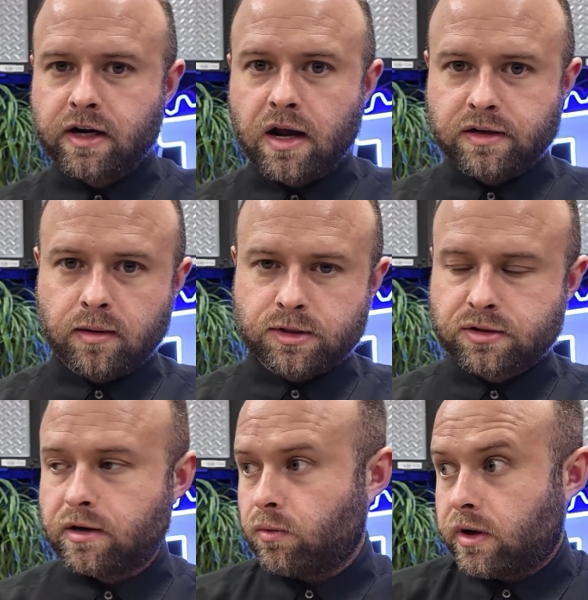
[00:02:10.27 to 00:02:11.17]
Figured I'd
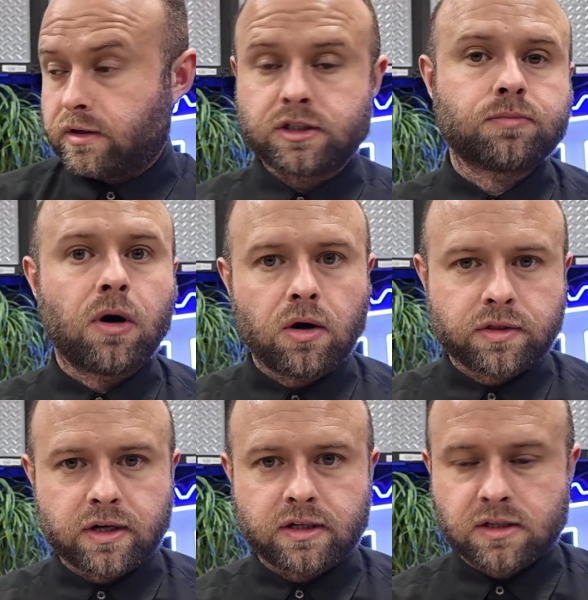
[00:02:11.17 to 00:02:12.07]
demonstrate one of these small
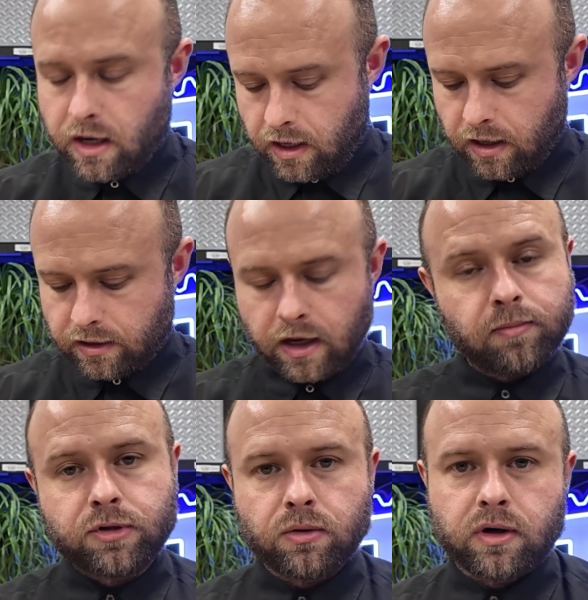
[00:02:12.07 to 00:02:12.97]
things uh, that
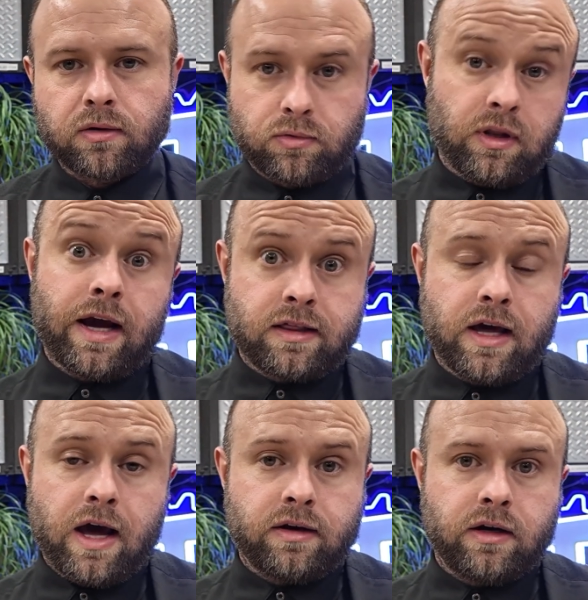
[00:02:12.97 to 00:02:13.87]
I'm doing like
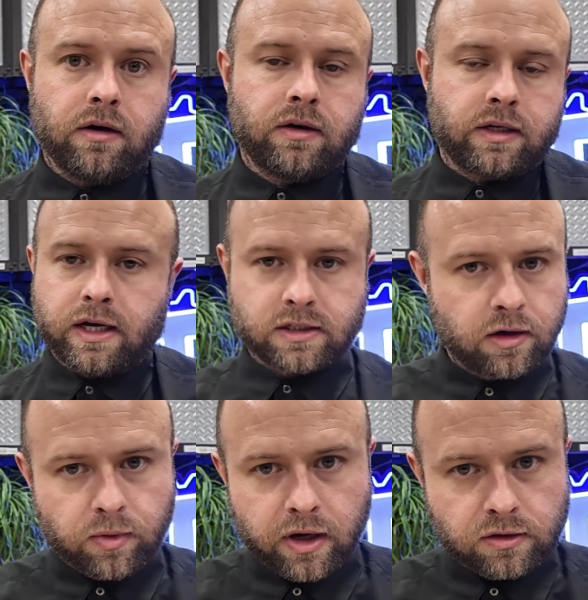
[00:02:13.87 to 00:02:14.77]
that here in case
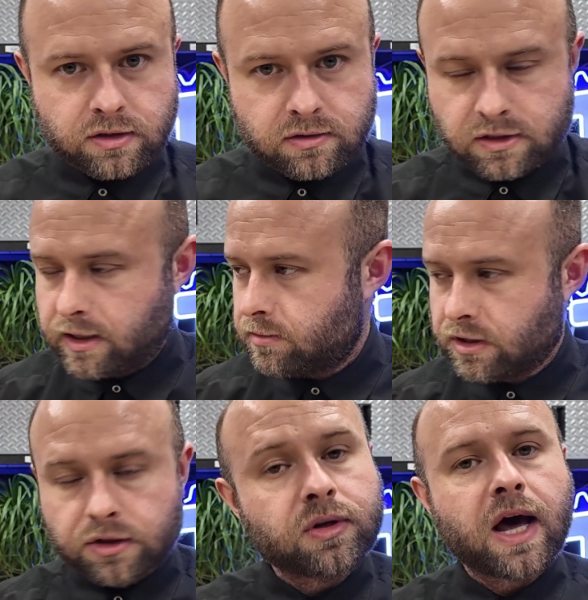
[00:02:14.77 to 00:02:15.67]
anyone else seems
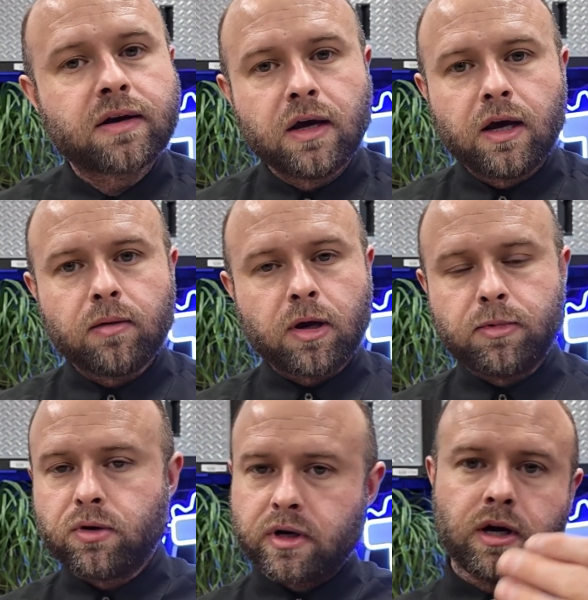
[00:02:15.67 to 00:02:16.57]
to do that, and
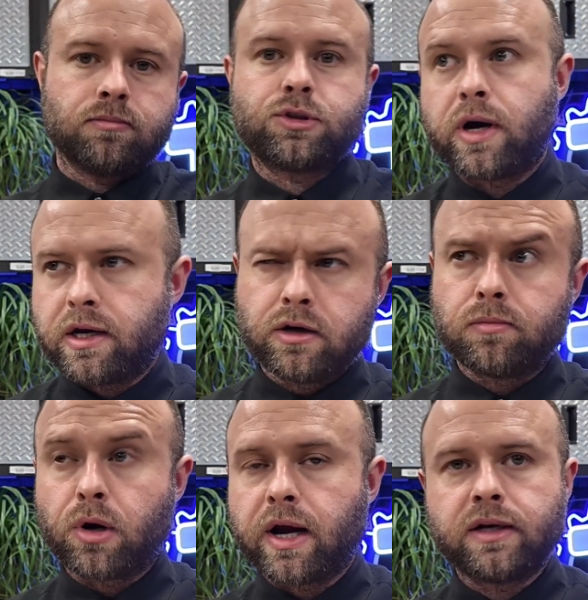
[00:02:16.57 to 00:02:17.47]
maybe you can help train your
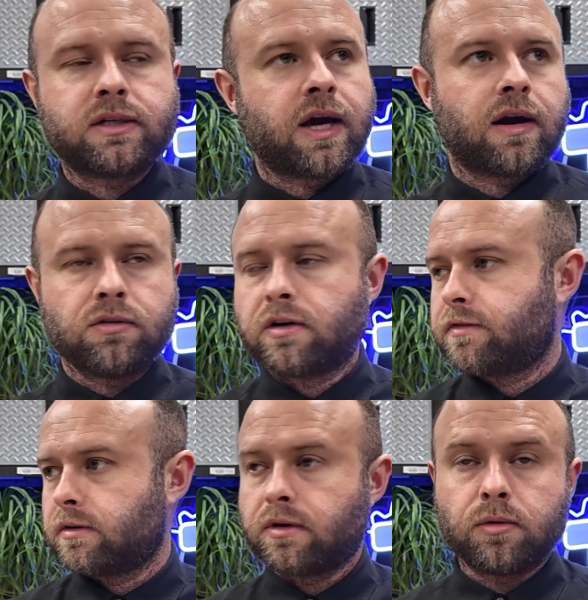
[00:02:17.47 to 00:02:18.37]
brain to kind of look
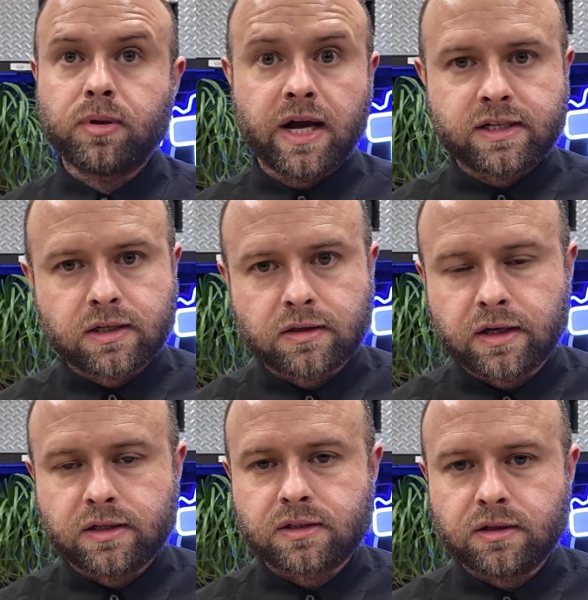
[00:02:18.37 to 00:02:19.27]
for little plastic
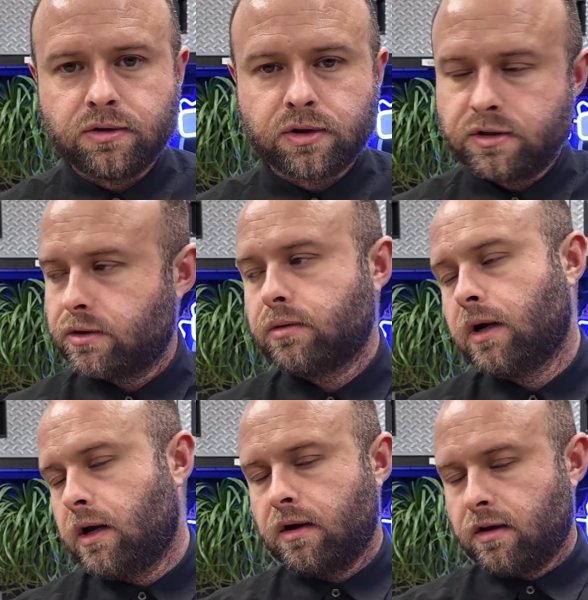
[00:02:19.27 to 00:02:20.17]
things that you could do
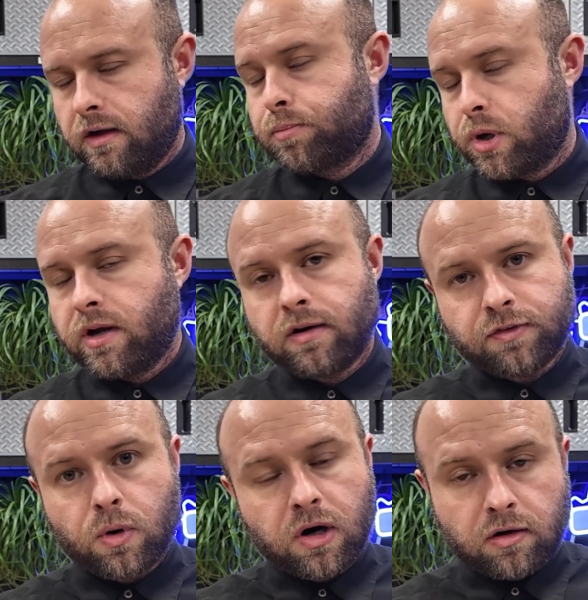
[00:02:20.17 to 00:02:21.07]
in print
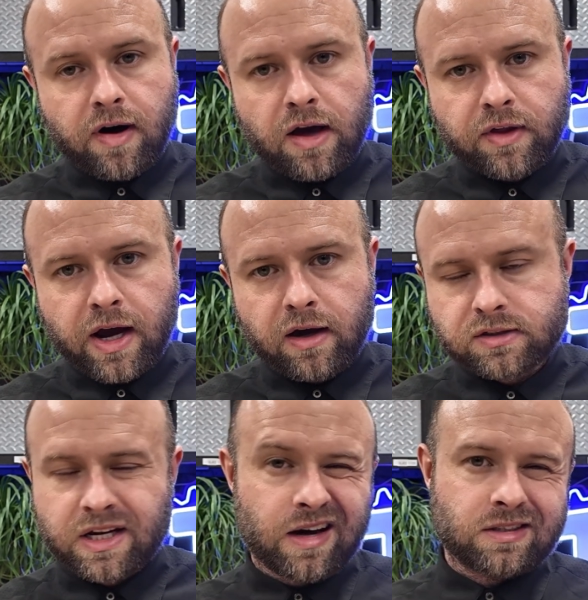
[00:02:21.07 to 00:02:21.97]
for around the
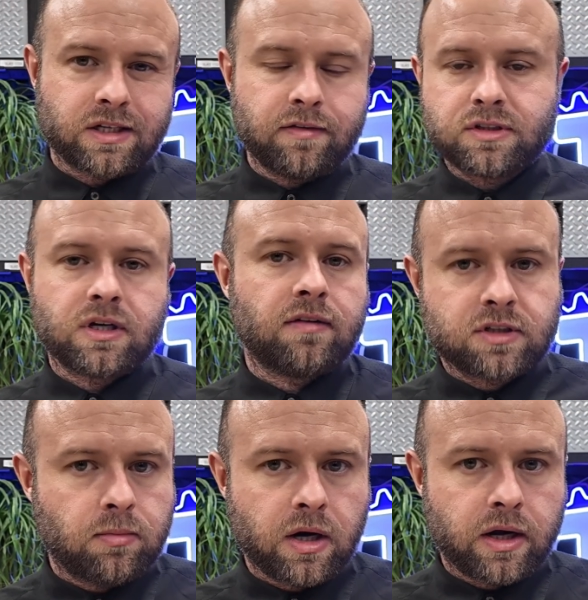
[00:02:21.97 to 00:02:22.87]
house to kind of save yourself
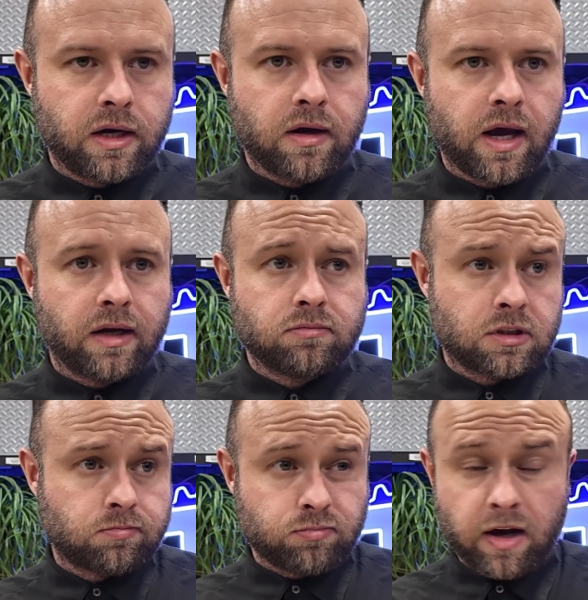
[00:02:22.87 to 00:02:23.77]
some money and
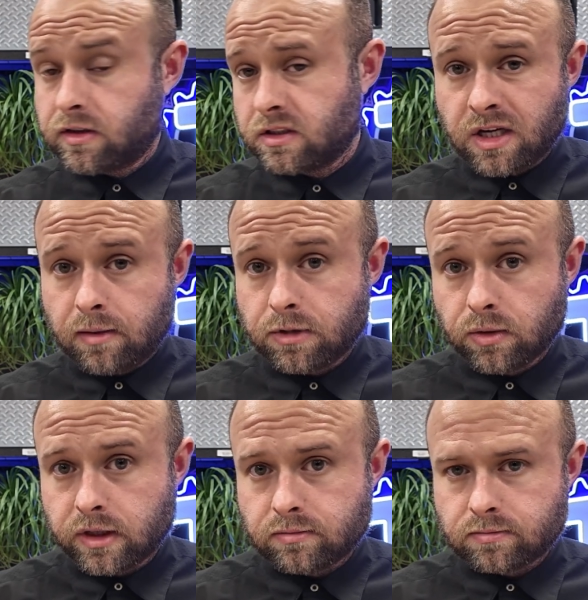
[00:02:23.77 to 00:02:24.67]
just have a good time doing